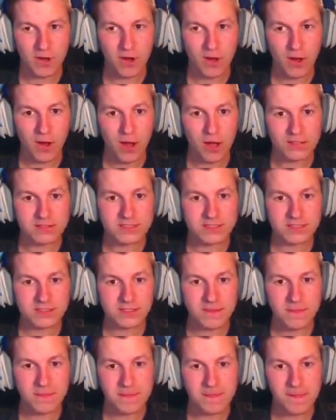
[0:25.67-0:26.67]
Can you,
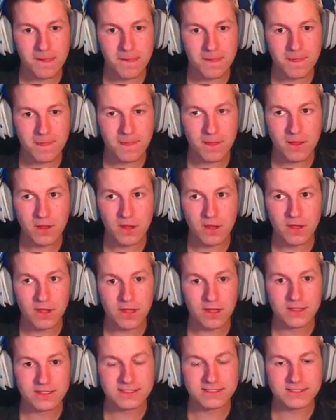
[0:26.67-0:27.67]
can
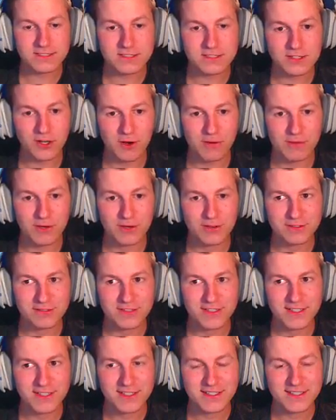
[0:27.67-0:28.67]
you don't
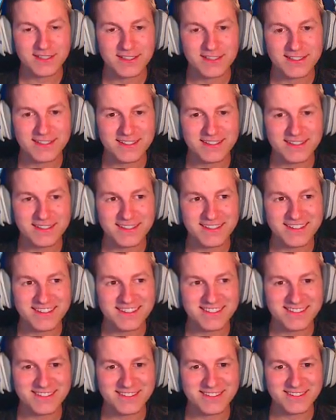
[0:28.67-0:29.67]
move.
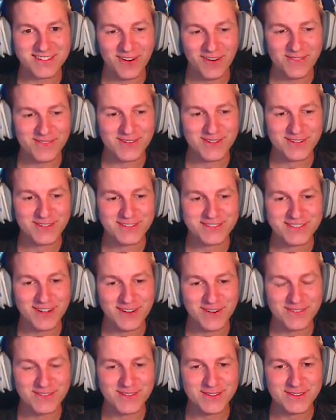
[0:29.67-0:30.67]
Don't move.
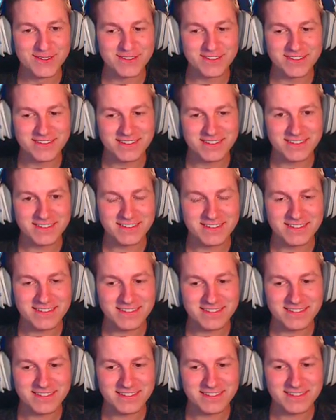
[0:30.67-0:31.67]
Don't move. Tom.
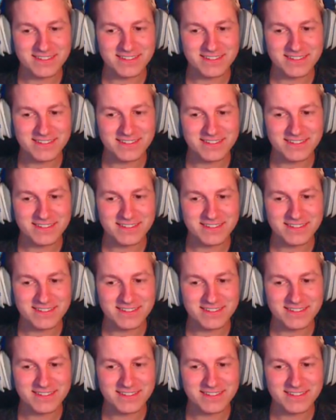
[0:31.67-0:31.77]
Tom.